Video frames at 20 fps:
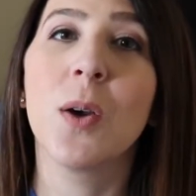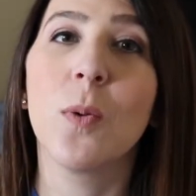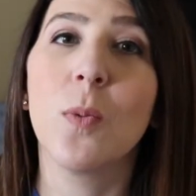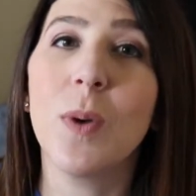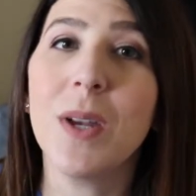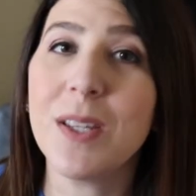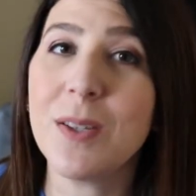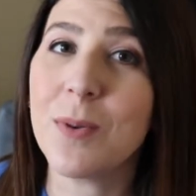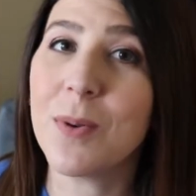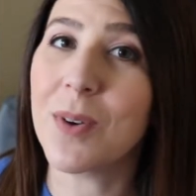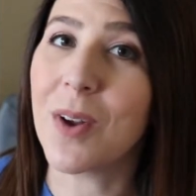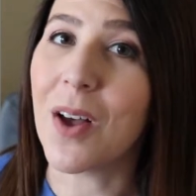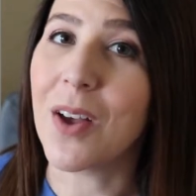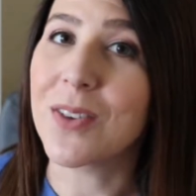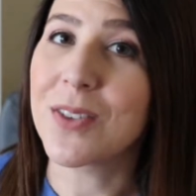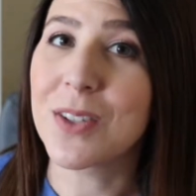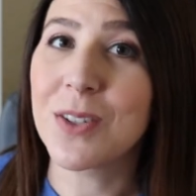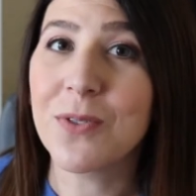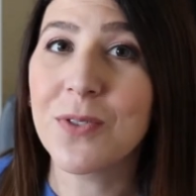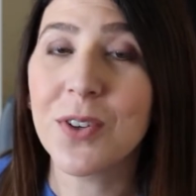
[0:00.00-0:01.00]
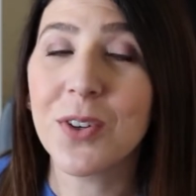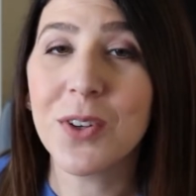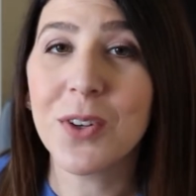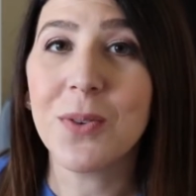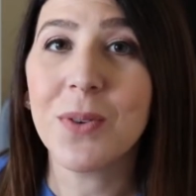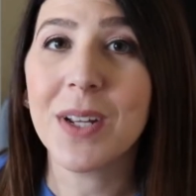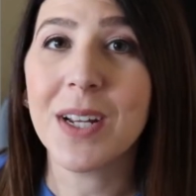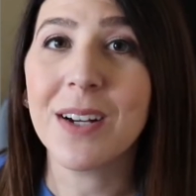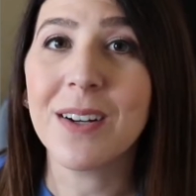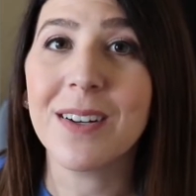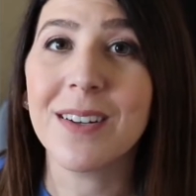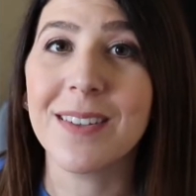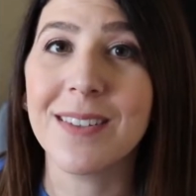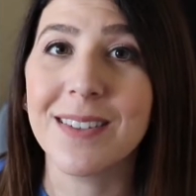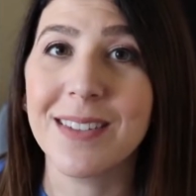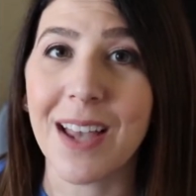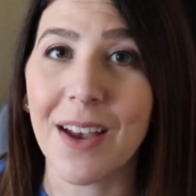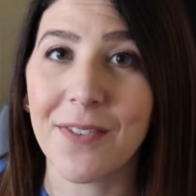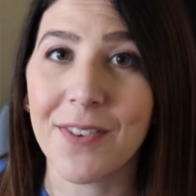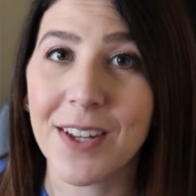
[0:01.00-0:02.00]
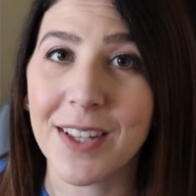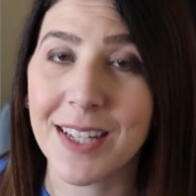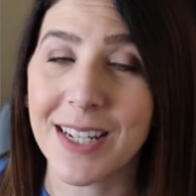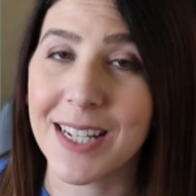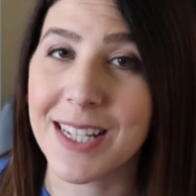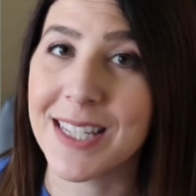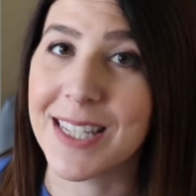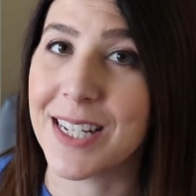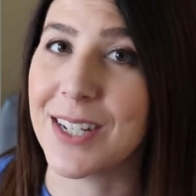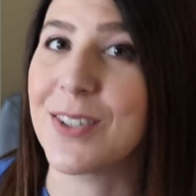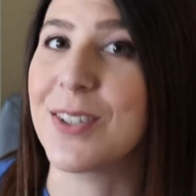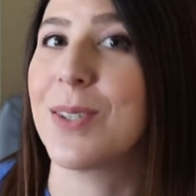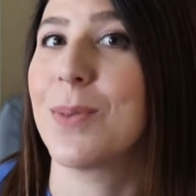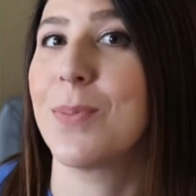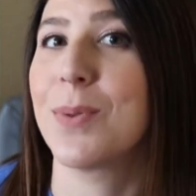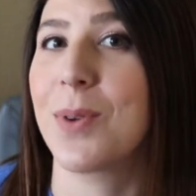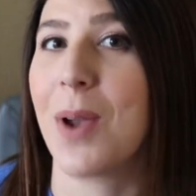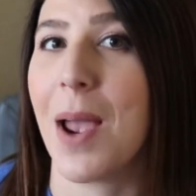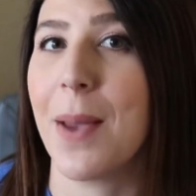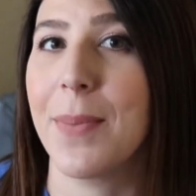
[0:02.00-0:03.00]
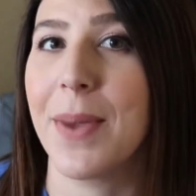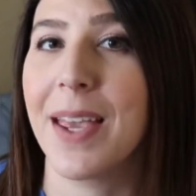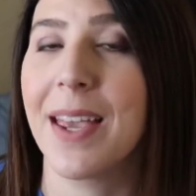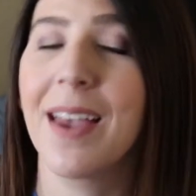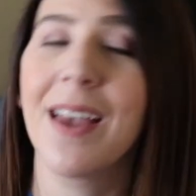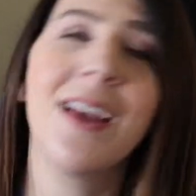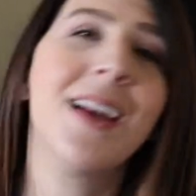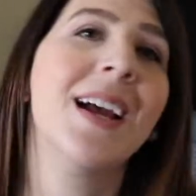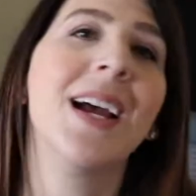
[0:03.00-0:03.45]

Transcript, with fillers: We do it all, so if you're new here, definitely consider subscribing.